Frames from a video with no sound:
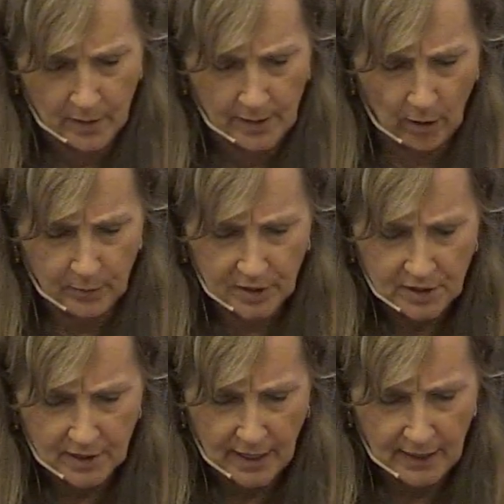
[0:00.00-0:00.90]
Now I'm going
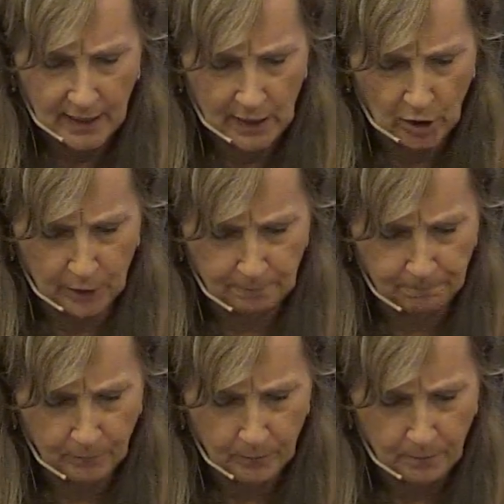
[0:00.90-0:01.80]
to say here,
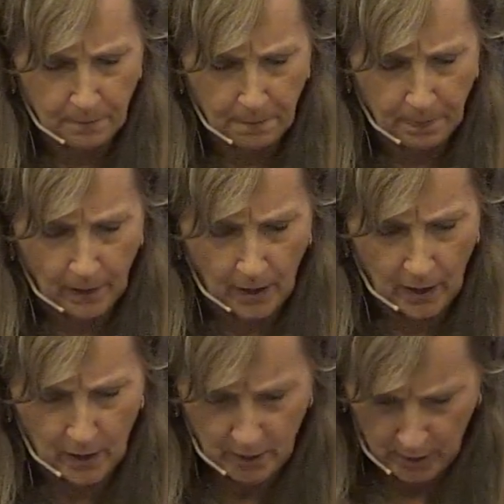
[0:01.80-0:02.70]

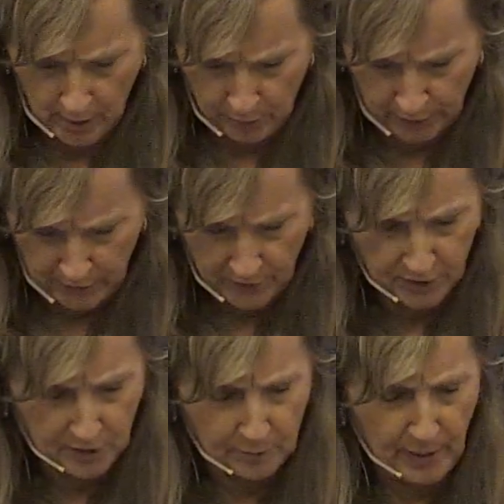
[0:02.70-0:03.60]
and I believe
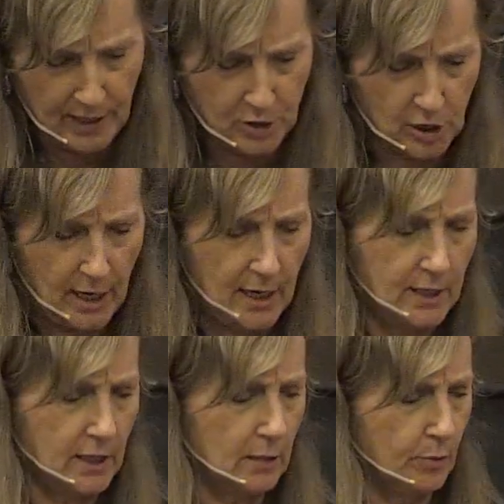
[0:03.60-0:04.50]
this is page
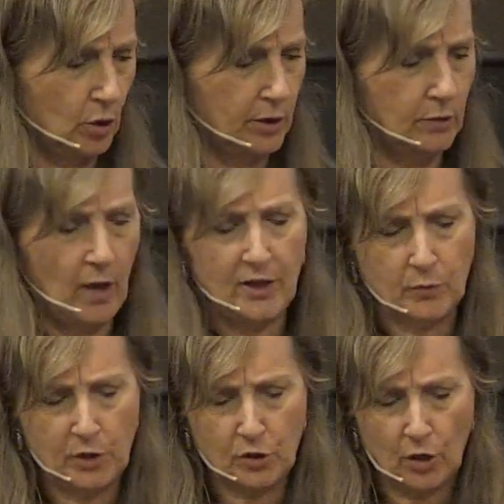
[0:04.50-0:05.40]
8 in the booklet,
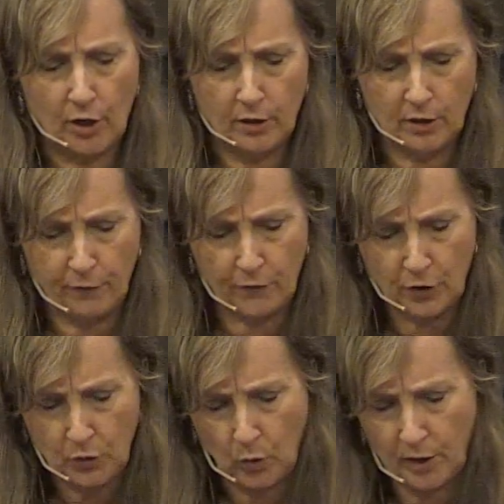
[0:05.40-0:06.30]
as we start the
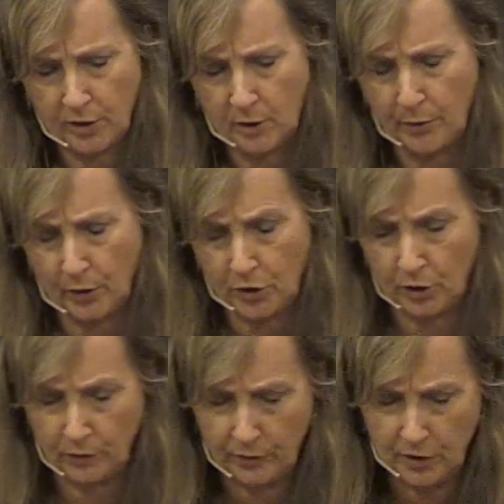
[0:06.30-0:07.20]
first one,
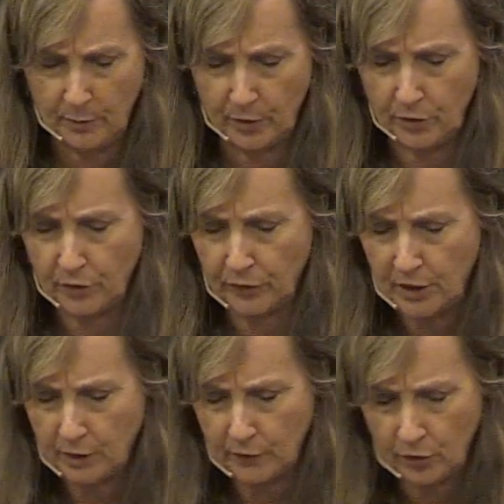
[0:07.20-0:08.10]
the spiritual
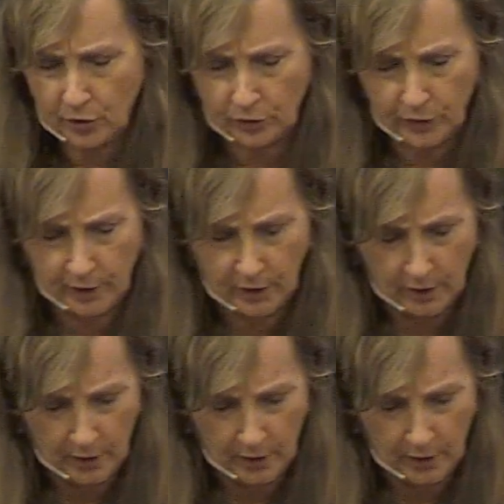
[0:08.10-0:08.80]
needs of your children.